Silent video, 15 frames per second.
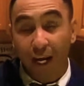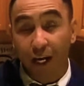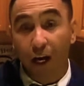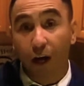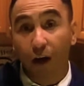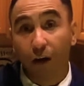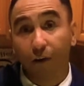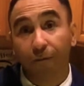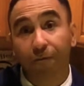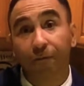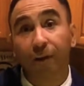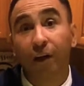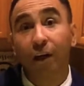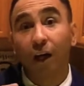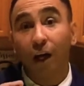of
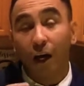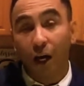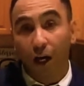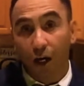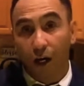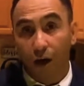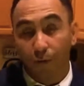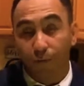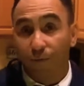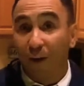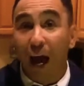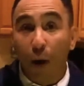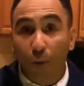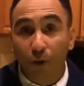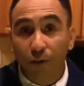
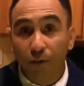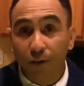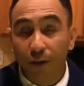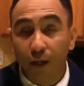flowers,